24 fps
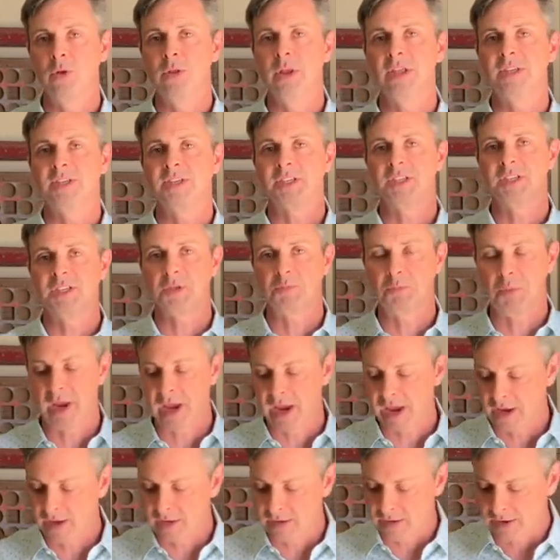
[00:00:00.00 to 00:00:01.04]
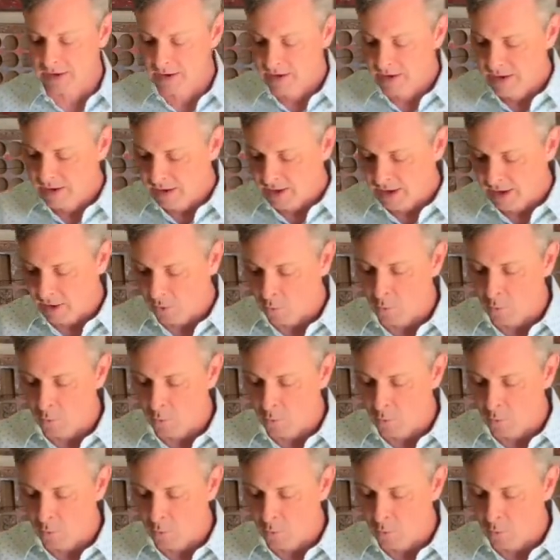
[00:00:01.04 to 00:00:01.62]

Let's expand uh,